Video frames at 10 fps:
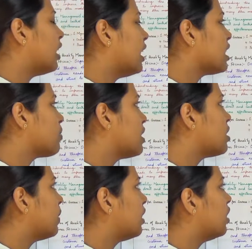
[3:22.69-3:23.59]
The next
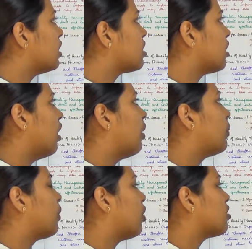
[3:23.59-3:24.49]
principle is
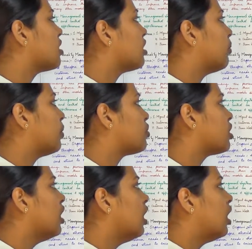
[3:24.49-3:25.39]
process
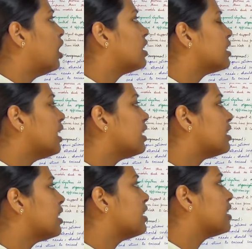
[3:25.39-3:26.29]
approach. A desired
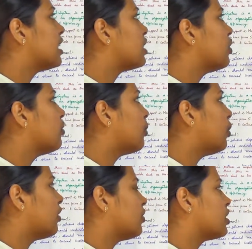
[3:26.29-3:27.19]
result is achieved
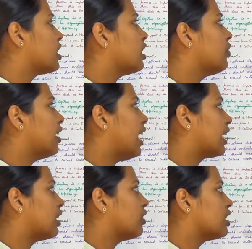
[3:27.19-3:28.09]
more efficiently when
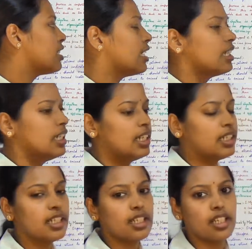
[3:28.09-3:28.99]
activities and
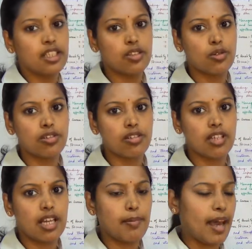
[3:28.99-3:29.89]
related
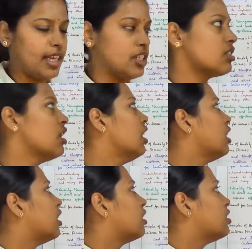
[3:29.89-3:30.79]
resources are managed.
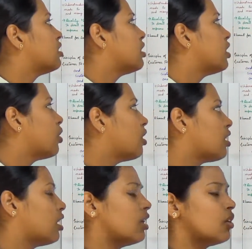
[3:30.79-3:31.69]
That is, you
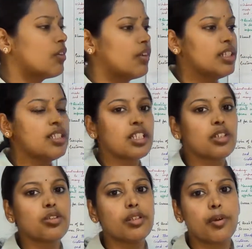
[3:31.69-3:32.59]
are very
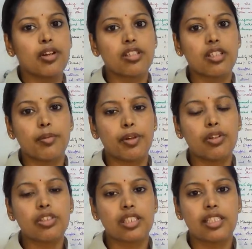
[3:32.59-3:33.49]
strict to the process
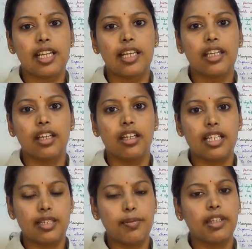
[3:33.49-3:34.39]
approach. It's like a
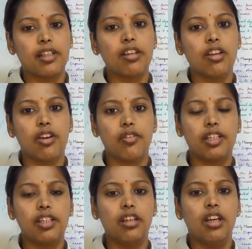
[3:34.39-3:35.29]
recipe thing. You are
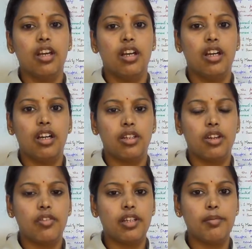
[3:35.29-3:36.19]
very
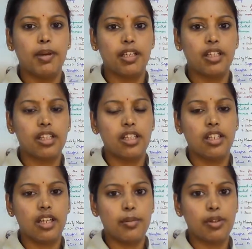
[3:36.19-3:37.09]

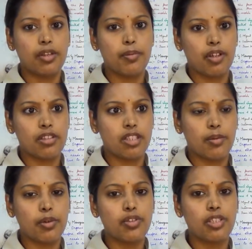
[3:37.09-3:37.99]
particular about the process
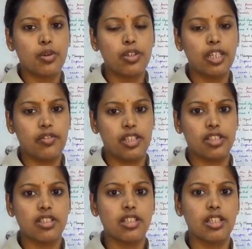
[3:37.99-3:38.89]
approach. No
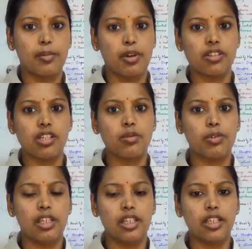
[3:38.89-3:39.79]
deviations in the process
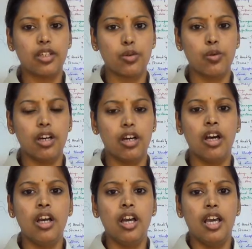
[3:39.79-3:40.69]
will lead
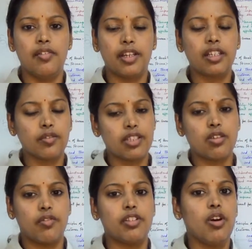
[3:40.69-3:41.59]
to
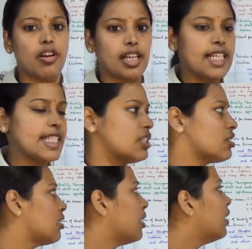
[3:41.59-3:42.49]
effectiveness of the
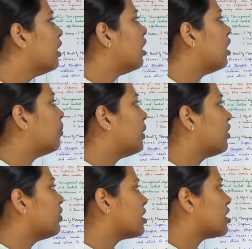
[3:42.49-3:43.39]
organization.
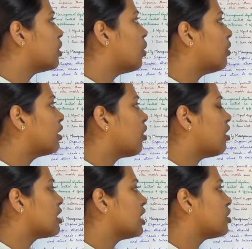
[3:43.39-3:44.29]
Benefits is lower
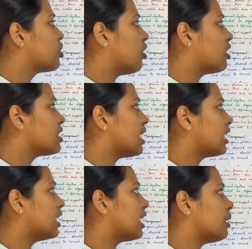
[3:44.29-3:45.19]
cost and shorter
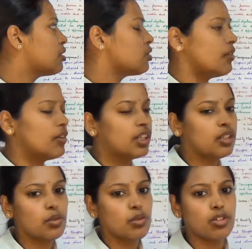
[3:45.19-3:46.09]
cycle times to
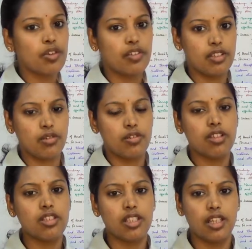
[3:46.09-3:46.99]
effective use of
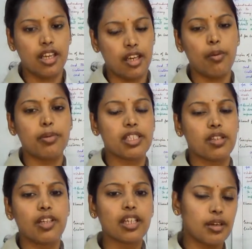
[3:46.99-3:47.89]
resources.
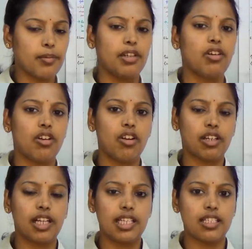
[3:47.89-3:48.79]
Obviously, when a company or
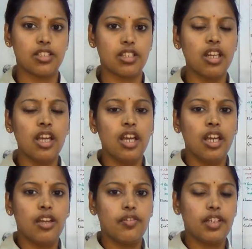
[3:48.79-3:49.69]
organization,
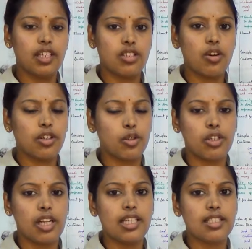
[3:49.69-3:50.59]
if it does not
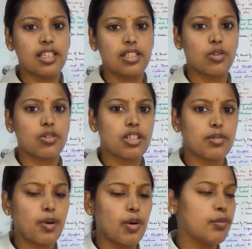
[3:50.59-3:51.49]
utilize the
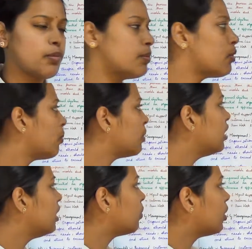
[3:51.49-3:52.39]
resources
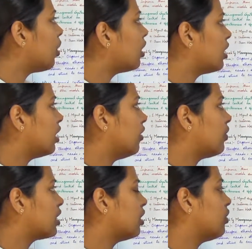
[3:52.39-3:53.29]
properly, it will not
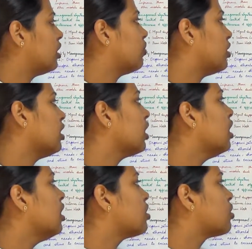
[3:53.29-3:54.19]
effectively work.
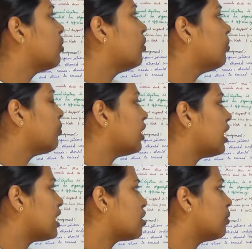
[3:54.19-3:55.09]
So
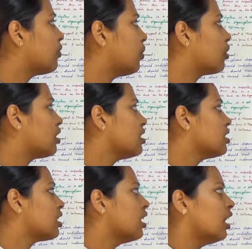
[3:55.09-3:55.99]
it has to be
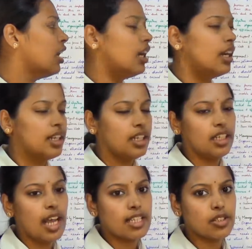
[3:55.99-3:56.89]
focused, and
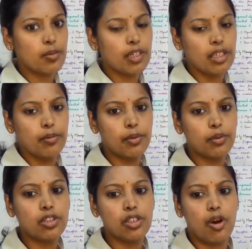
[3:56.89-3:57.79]
it has to be
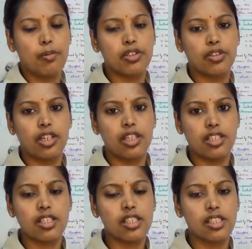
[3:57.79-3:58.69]
improve the
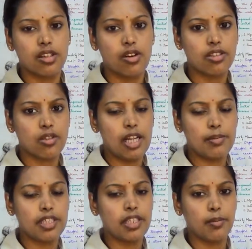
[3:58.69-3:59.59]
opportunities. This also
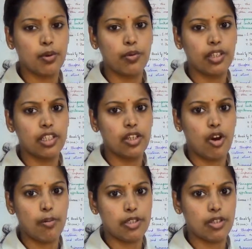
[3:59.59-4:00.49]
helps in improving
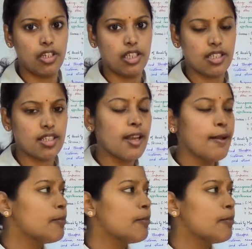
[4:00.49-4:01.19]
opportunities.